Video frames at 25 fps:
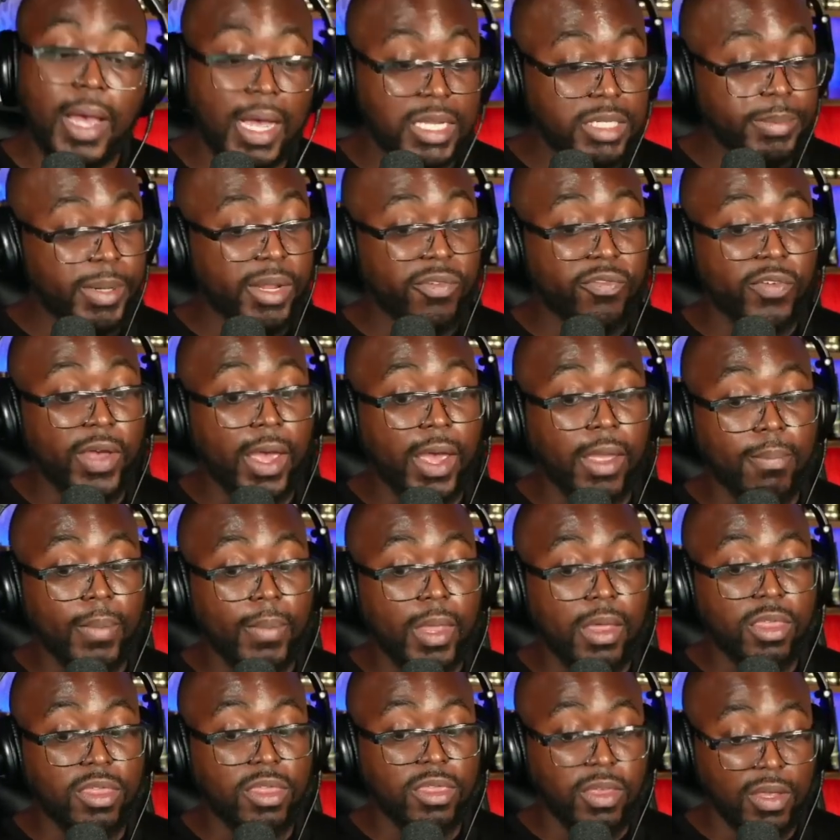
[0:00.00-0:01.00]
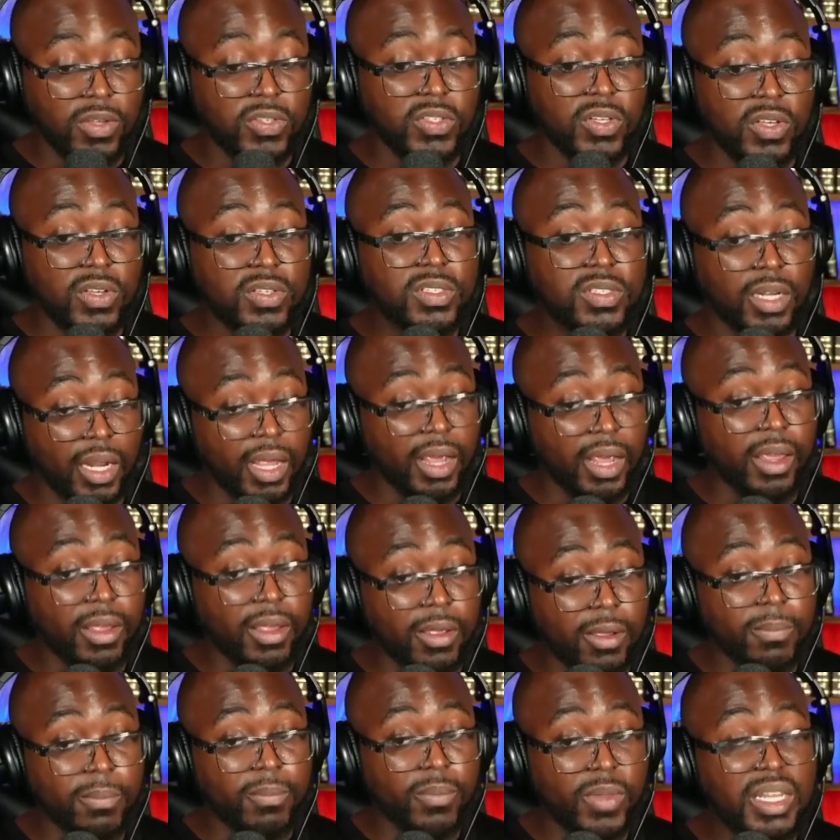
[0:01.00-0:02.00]
As a matter of fact, this is
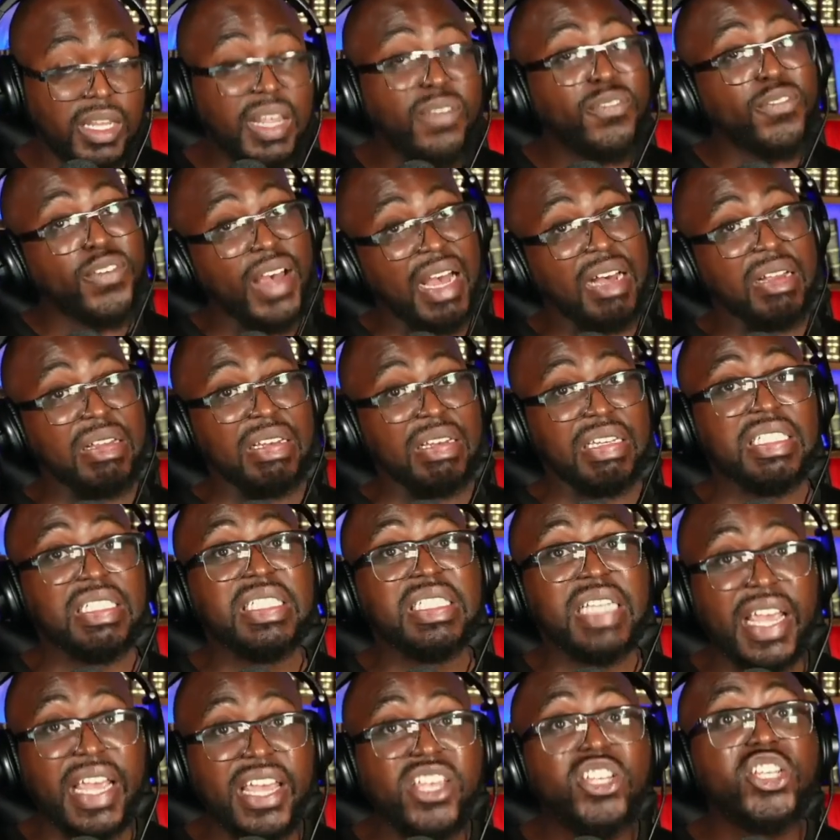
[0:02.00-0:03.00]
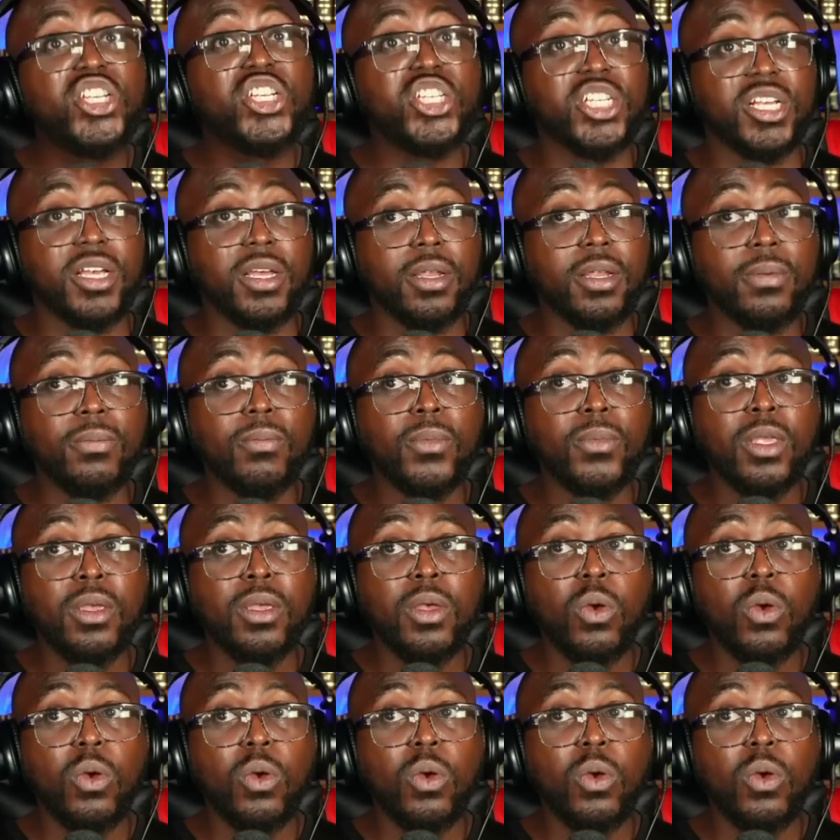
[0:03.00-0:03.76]
like the foundation,